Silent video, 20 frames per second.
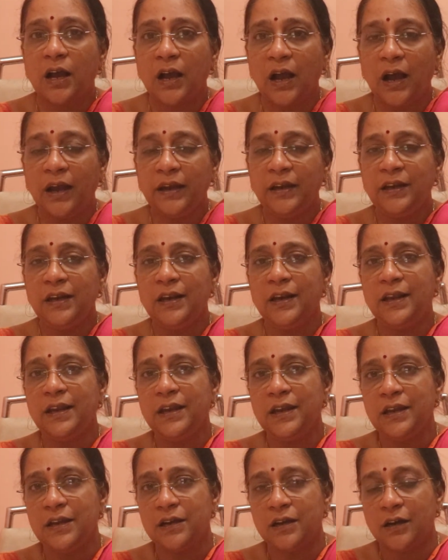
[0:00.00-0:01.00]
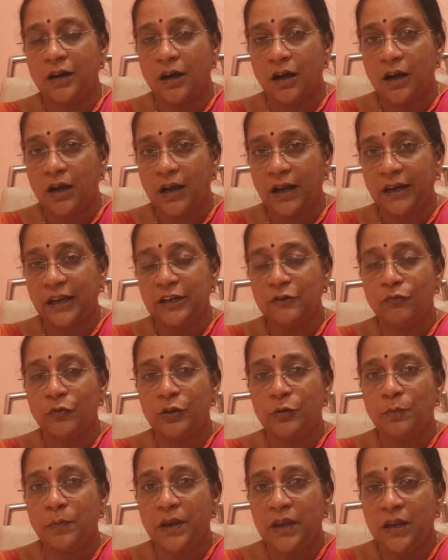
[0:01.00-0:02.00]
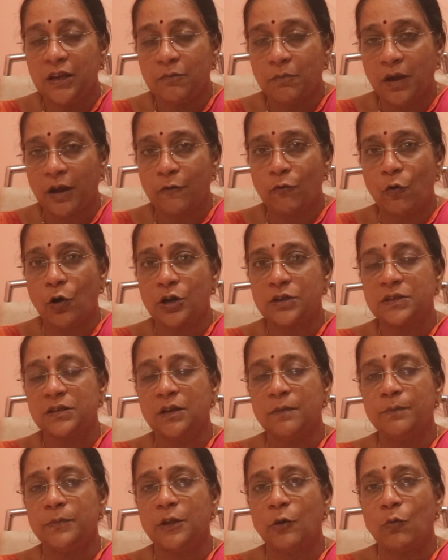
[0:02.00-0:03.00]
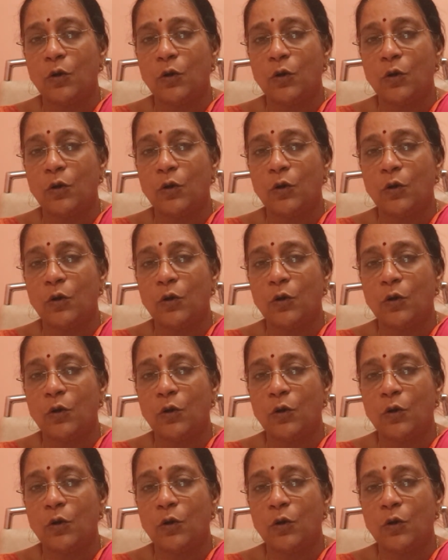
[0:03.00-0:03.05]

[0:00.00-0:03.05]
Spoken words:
kindly connect with me in my WhatsApp.